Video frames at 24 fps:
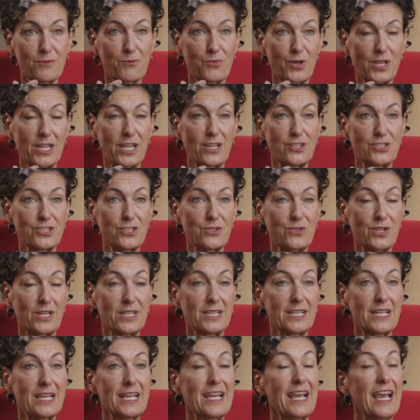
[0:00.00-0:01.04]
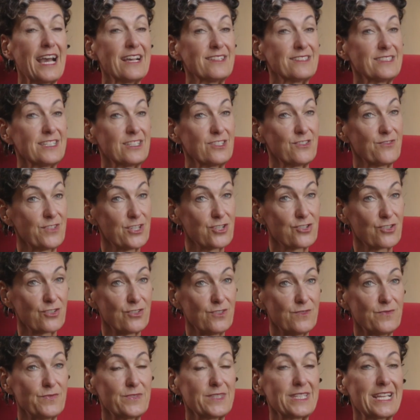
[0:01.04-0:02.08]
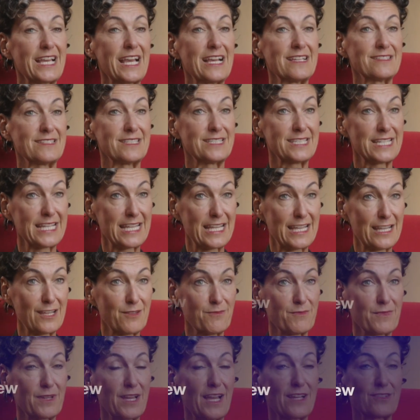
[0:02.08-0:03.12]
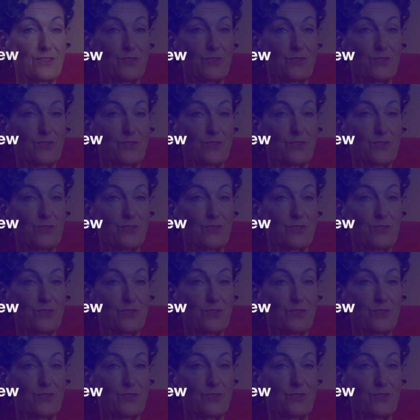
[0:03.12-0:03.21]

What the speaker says: bringing to it as an individual, as a team, as